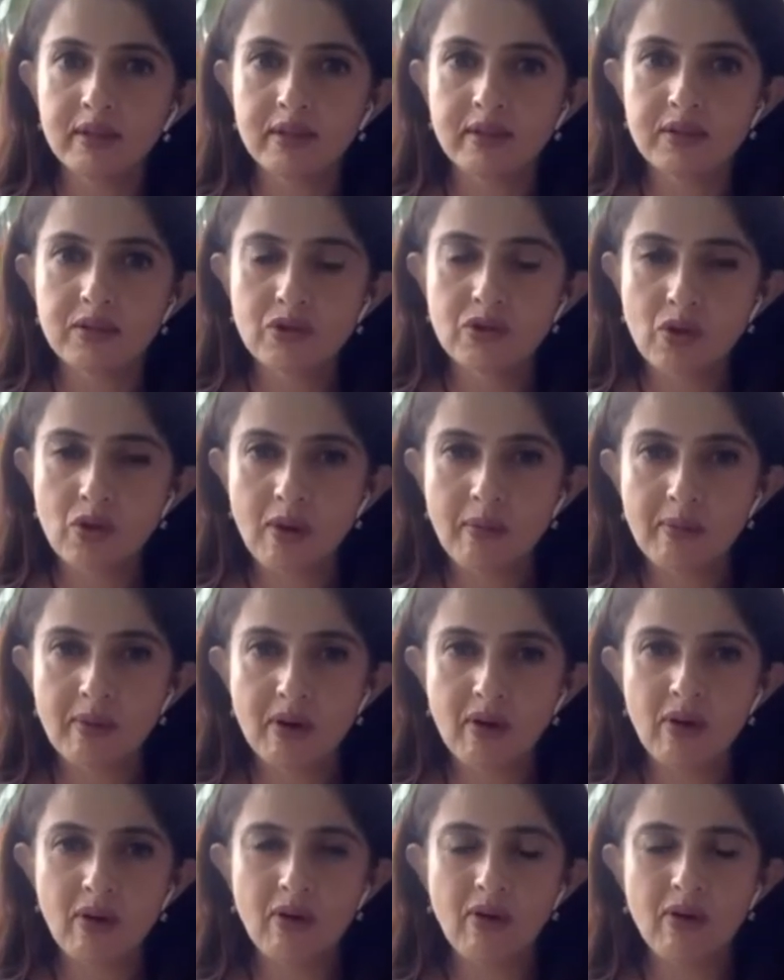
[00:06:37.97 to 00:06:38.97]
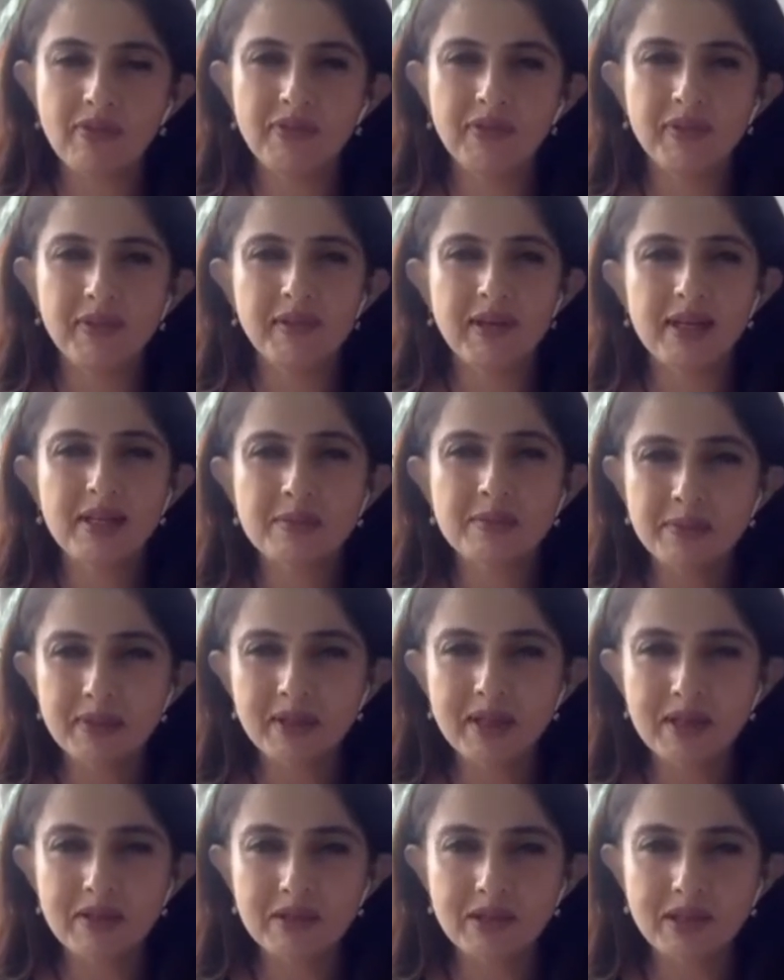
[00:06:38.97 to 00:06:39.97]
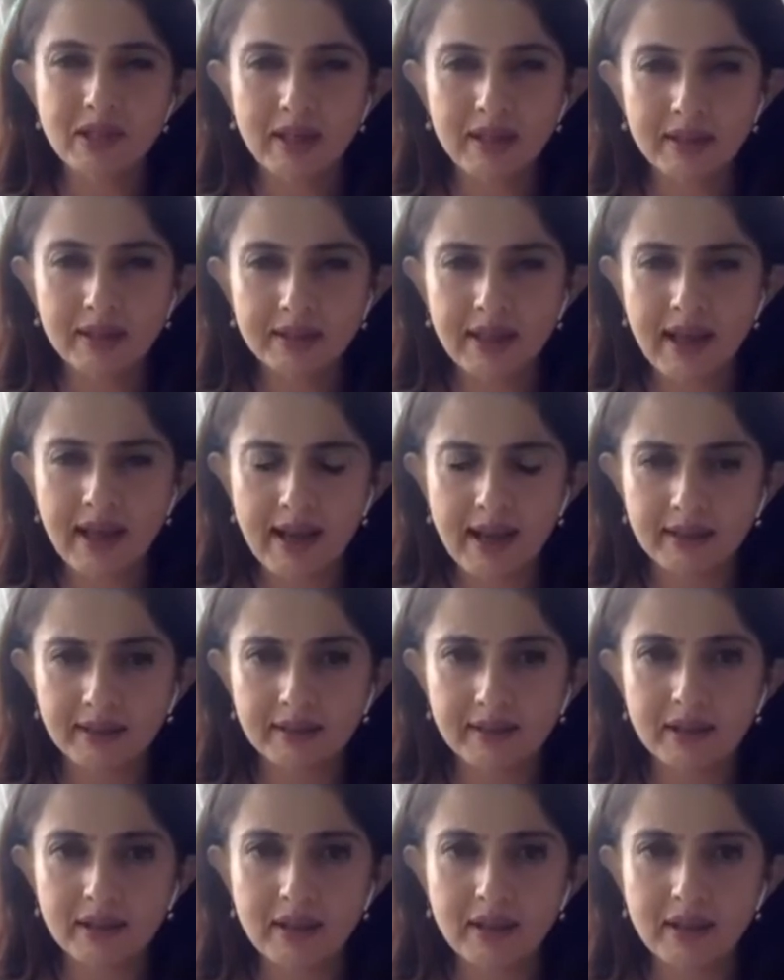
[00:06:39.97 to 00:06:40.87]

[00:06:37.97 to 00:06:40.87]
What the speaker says: trauma of a respiratory attack,